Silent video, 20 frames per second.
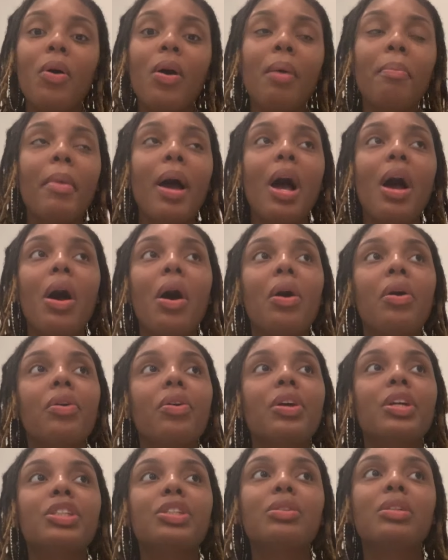I'm not
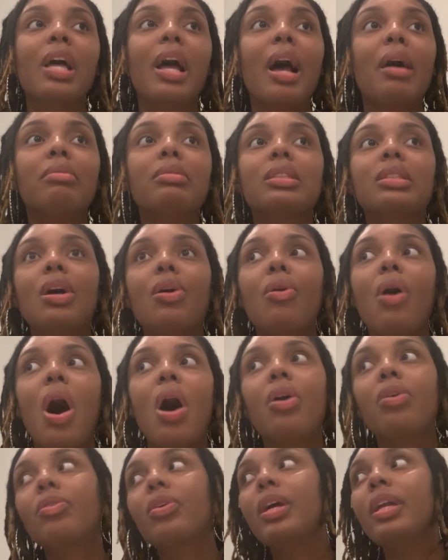hungry. She was like, I was so
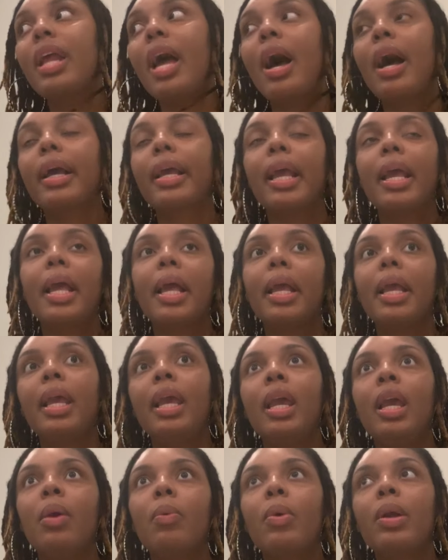hungry now I can't
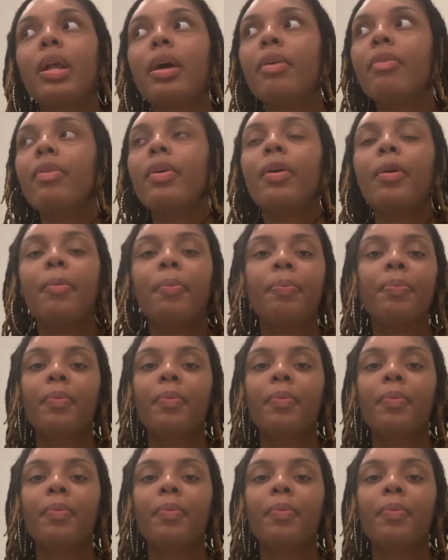eat, whatever.